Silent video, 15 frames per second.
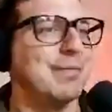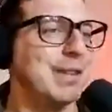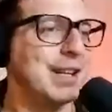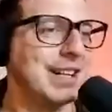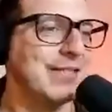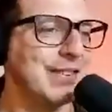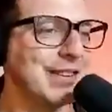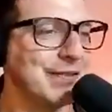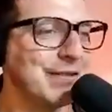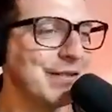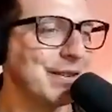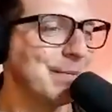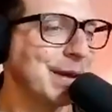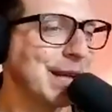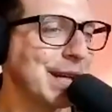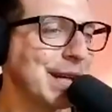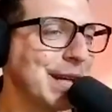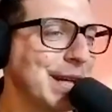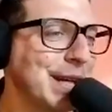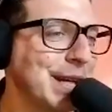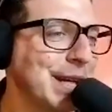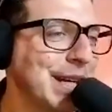even bigger.
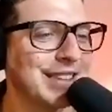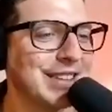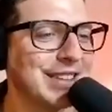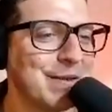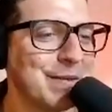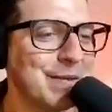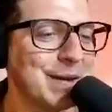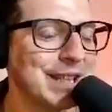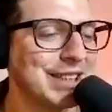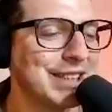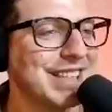So thank you very much.